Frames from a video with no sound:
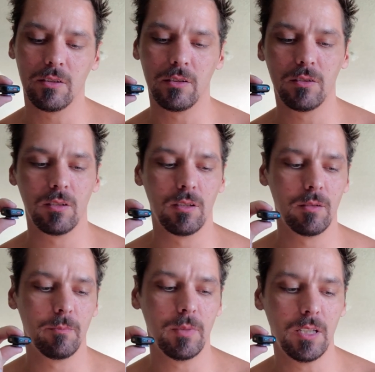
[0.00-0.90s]
has
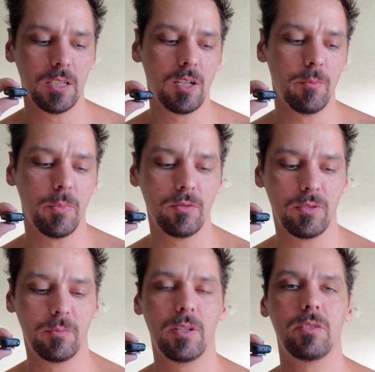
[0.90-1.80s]
been
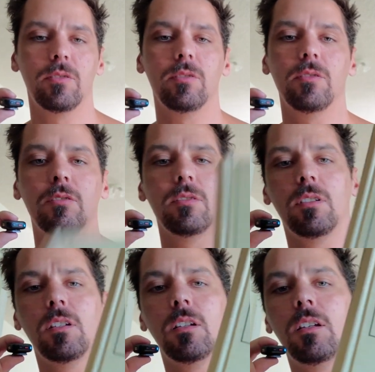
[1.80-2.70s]
Composing Pictures
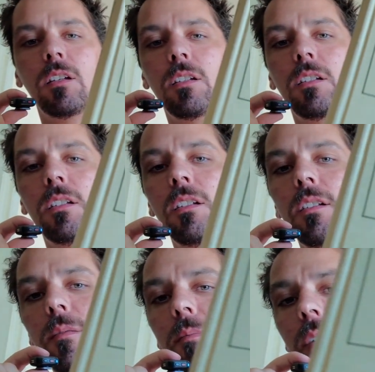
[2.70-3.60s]

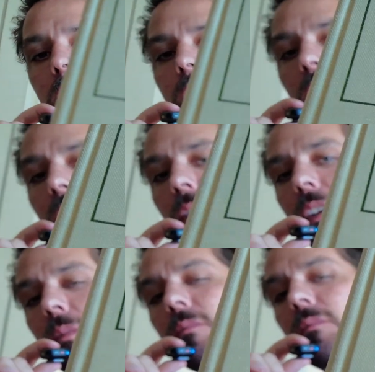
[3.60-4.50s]
by Don
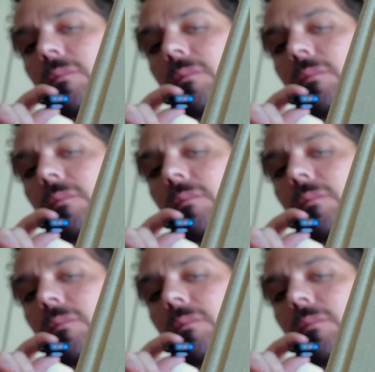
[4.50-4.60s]
Graham,